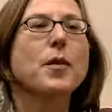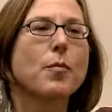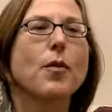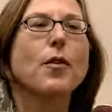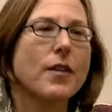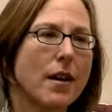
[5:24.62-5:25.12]
up their
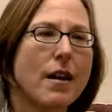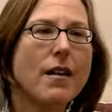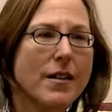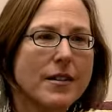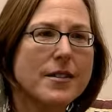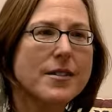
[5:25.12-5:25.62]
broken
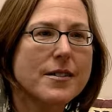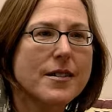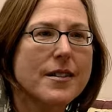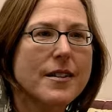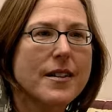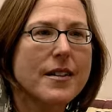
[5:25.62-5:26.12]
hearts,
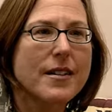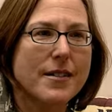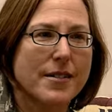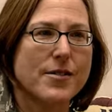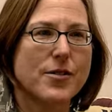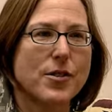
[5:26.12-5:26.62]

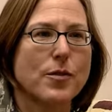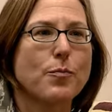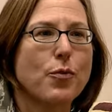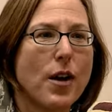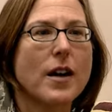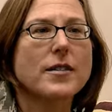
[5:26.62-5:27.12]
to
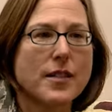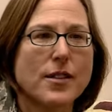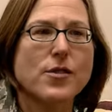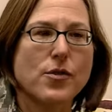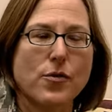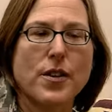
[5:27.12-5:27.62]

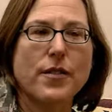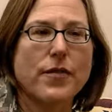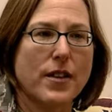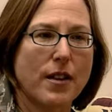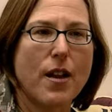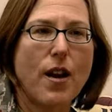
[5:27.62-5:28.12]
process
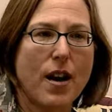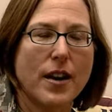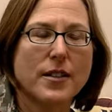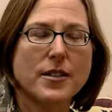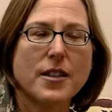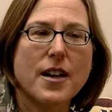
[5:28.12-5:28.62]
grief and
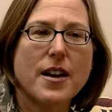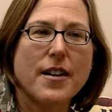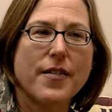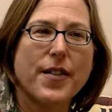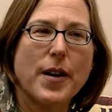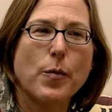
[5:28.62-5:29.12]
loss,
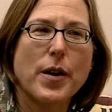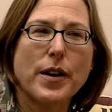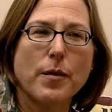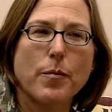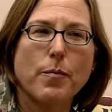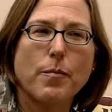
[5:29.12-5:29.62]
then we
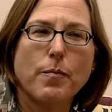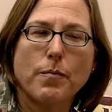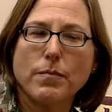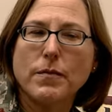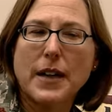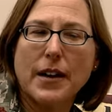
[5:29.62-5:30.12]
can
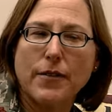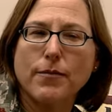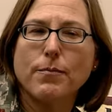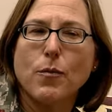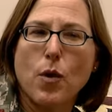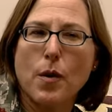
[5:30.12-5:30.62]
have
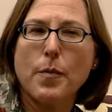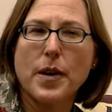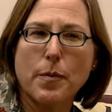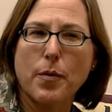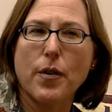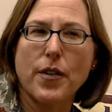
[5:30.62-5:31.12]
more
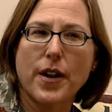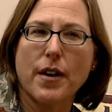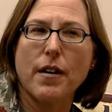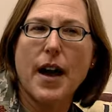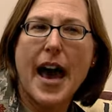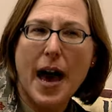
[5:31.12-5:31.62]
people that
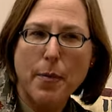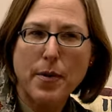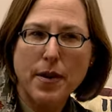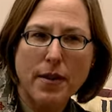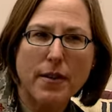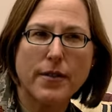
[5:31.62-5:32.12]
are
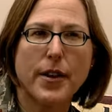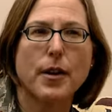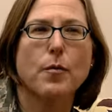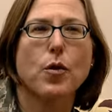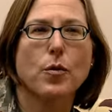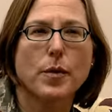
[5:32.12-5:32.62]
happier, that
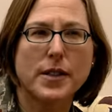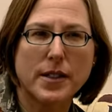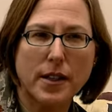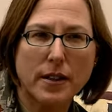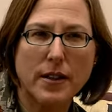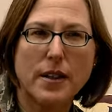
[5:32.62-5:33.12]
are more
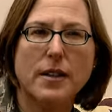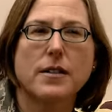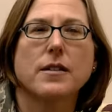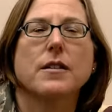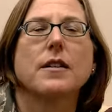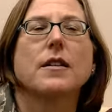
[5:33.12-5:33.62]

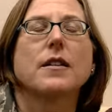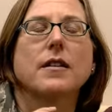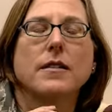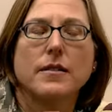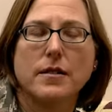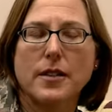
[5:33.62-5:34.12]
resilient,
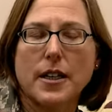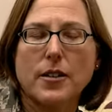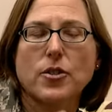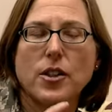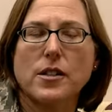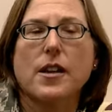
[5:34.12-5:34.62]
that
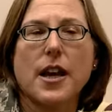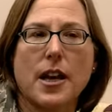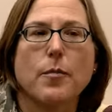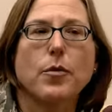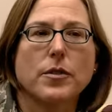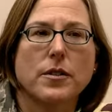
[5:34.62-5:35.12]
are just
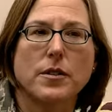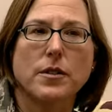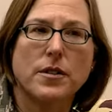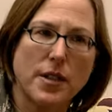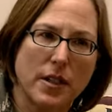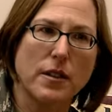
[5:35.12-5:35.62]
able to
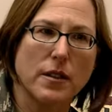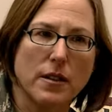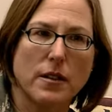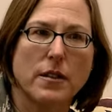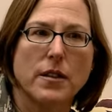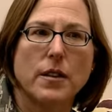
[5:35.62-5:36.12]

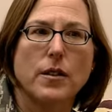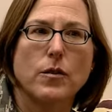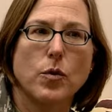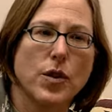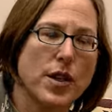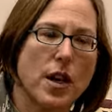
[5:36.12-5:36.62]
deal
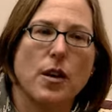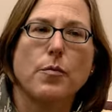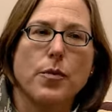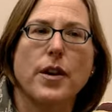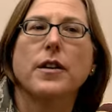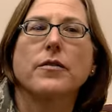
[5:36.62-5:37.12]
with the
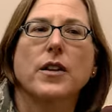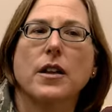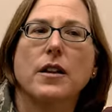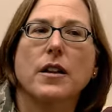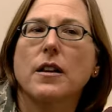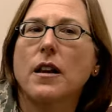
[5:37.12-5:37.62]
heartbreak of
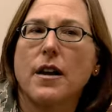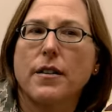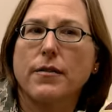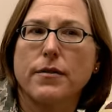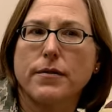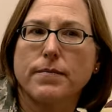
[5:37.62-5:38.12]
day to day
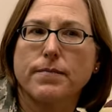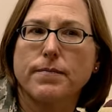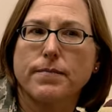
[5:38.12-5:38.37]
life.